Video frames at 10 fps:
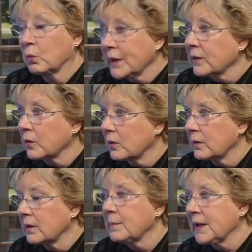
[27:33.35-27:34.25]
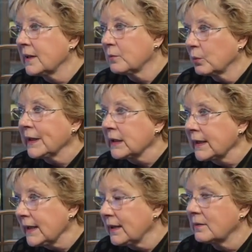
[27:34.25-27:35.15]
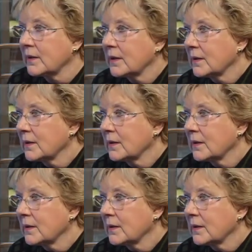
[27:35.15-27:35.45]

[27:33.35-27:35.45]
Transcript: real. I mean, it really...